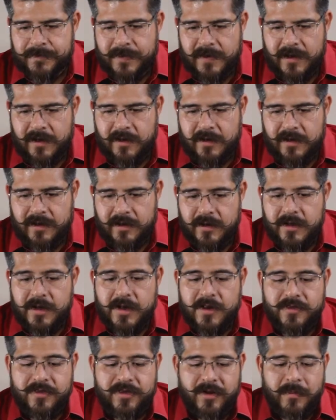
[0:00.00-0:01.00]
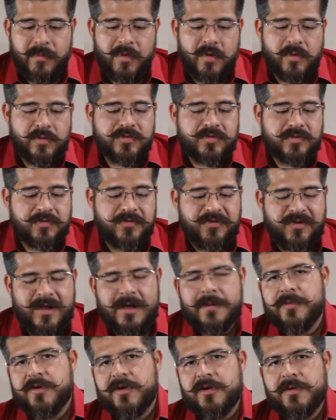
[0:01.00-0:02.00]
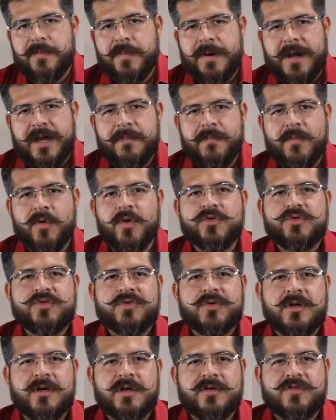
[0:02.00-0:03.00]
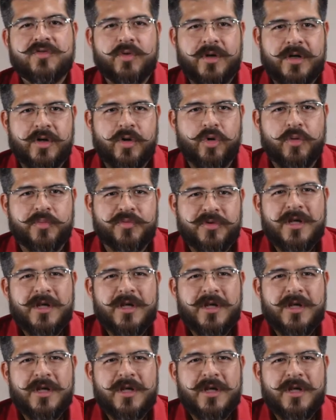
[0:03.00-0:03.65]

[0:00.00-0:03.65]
are the most favored by most student groups